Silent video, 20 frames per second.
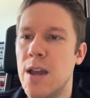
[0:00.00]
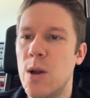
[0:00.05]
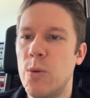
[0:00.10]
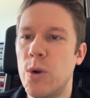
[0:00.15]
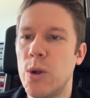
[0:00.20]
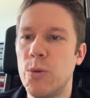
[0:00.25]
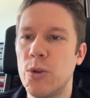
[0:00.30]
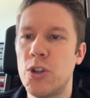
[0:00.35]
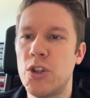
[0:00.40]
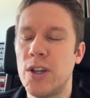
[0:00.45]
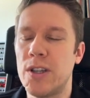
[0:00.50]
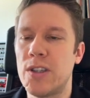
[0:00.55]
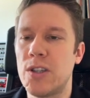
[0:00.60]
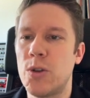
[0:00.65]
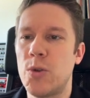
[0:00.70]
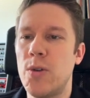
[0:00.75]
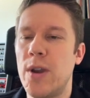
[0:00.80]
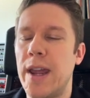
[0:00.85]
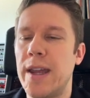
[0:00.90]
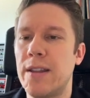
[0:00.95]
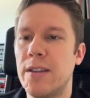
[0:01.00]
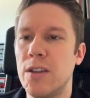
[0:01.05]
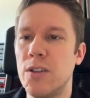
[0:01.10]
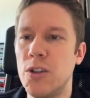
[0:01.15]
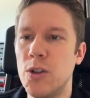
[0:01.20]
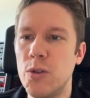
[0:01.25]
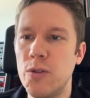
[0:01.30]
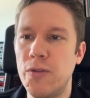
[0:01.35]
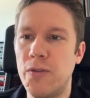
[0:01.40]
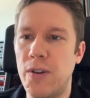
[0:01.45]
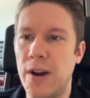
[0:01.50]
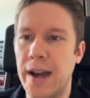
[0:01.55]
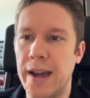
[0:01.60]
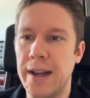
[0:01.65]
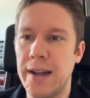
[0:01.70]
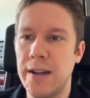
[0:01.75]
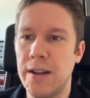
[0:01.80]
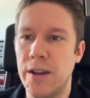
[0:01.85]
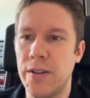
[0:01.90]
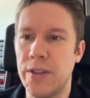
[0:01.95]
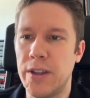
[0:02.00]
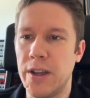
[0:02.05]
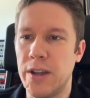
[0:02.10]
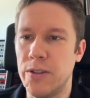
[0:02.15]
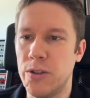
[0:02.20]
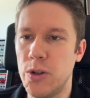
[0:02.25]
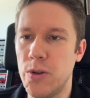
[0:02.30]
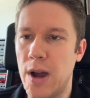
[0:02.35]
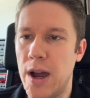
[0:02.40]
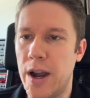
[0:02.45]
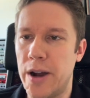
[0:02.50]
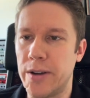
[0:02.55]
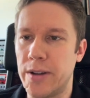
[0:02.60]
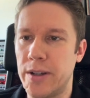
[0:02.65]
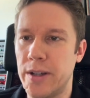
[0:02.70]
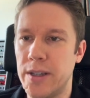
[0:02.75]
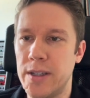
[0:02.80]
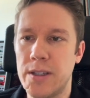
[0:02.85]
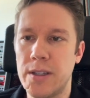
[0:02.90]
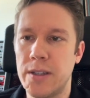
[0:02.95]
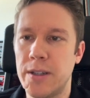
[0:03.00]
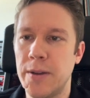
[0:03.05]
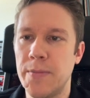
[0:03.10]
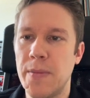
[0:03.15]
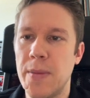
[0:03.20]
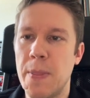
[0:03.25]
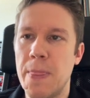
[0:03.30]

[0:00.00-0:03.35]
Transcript: We would just create a new file on the new hard disk.